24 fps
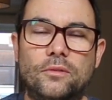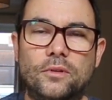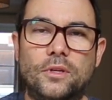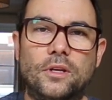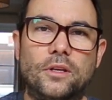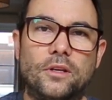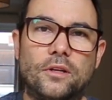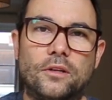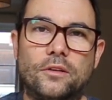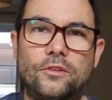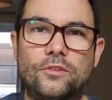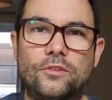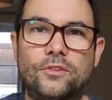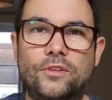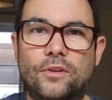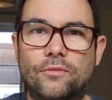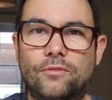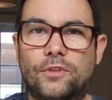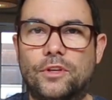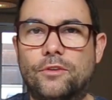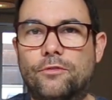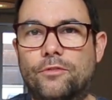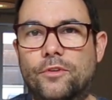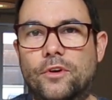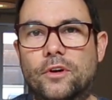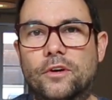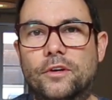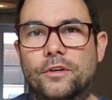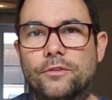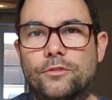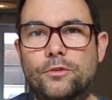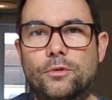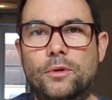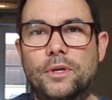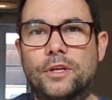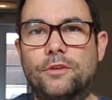
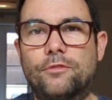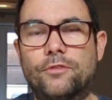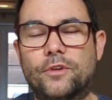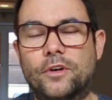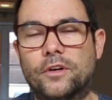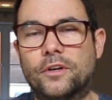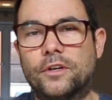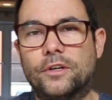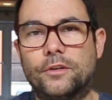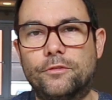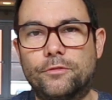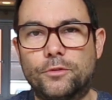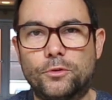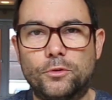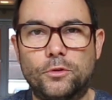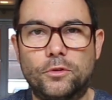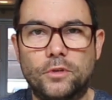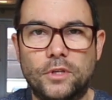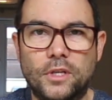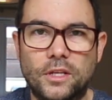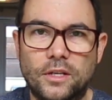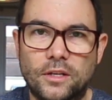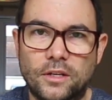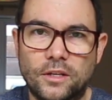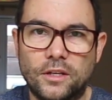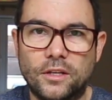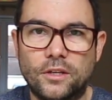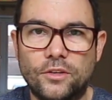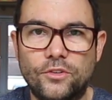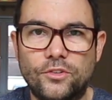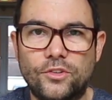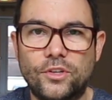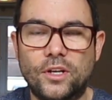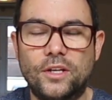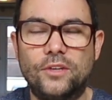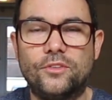75, 25, or you
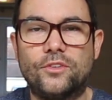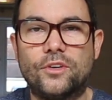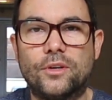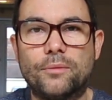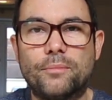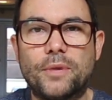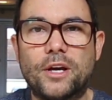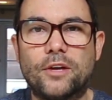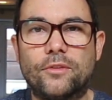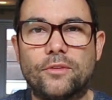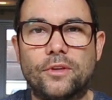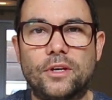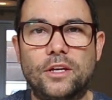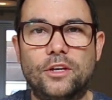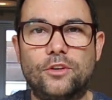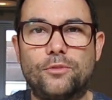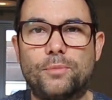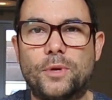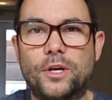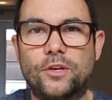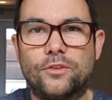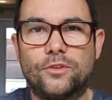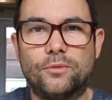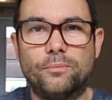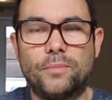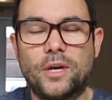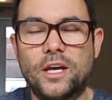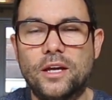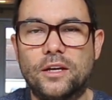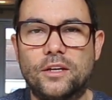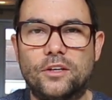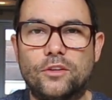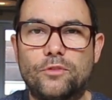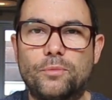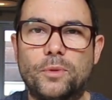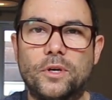can change the amount that each person
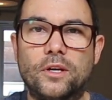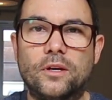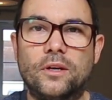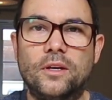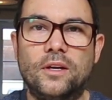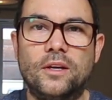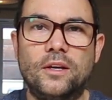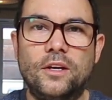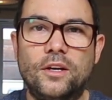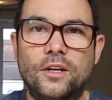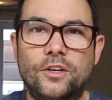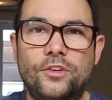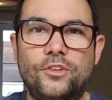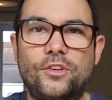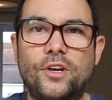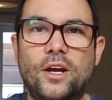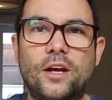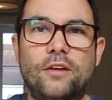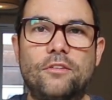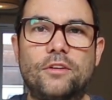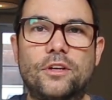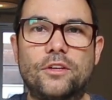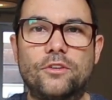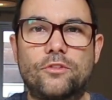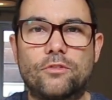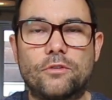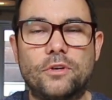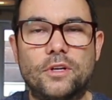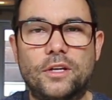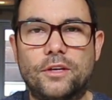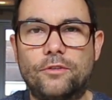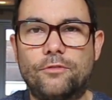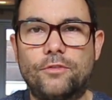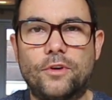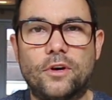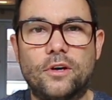pays, but sharing's
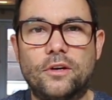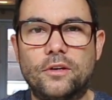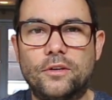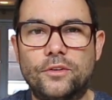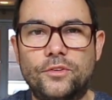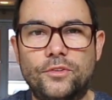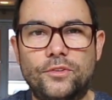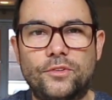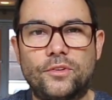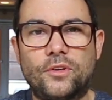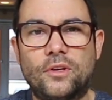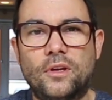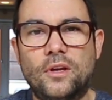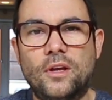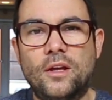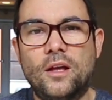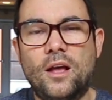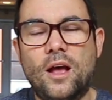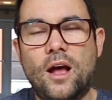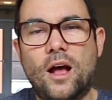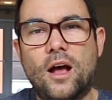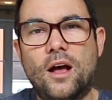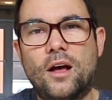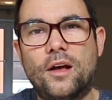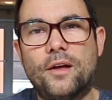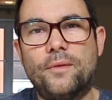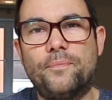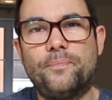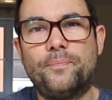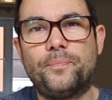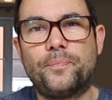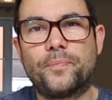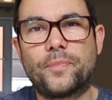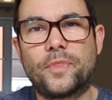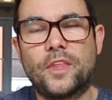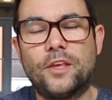really fast.
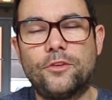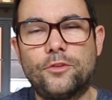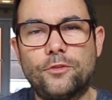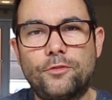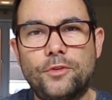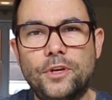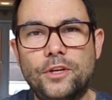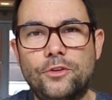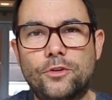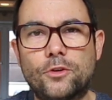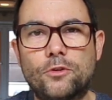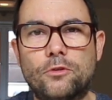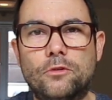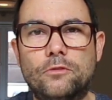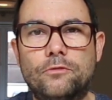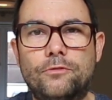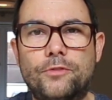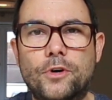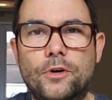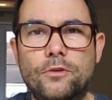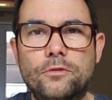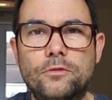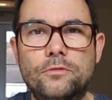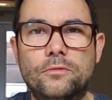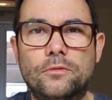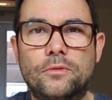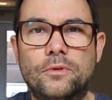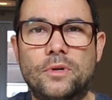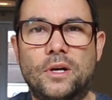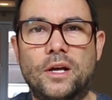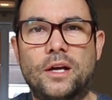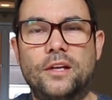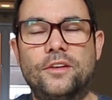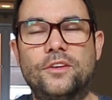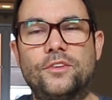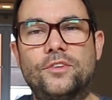There's a feature called Vault.
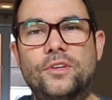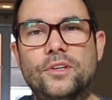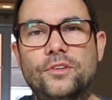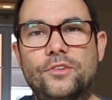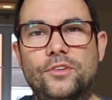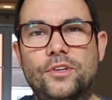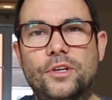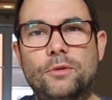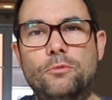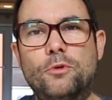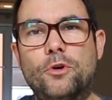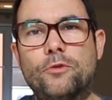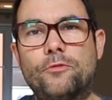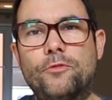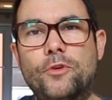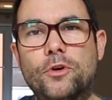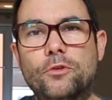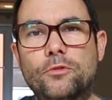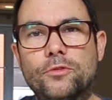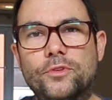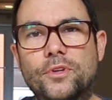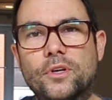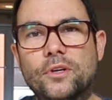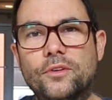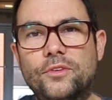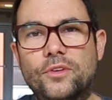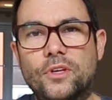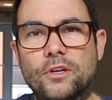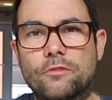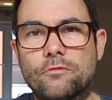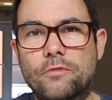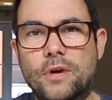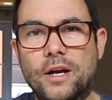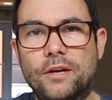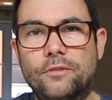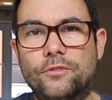And essentially what Vault does, it
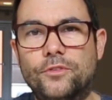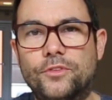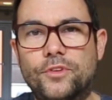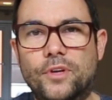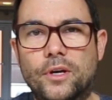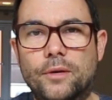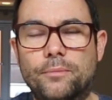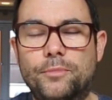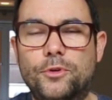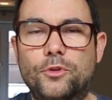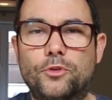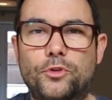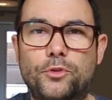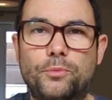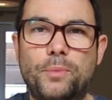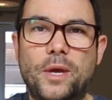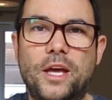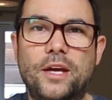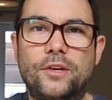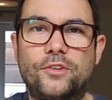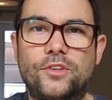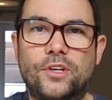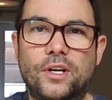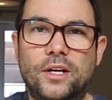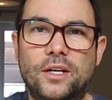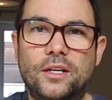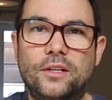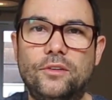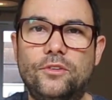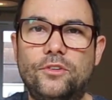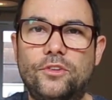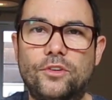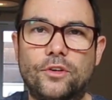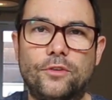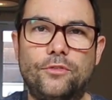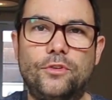rounds up your spare
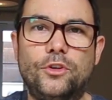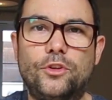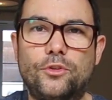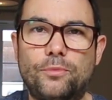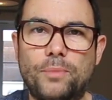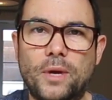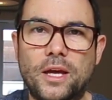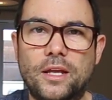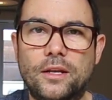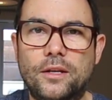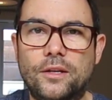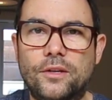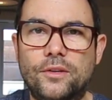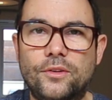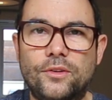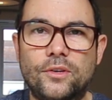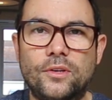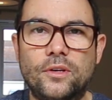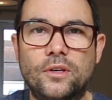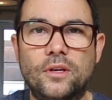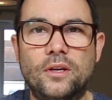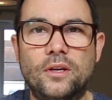change. So if you spend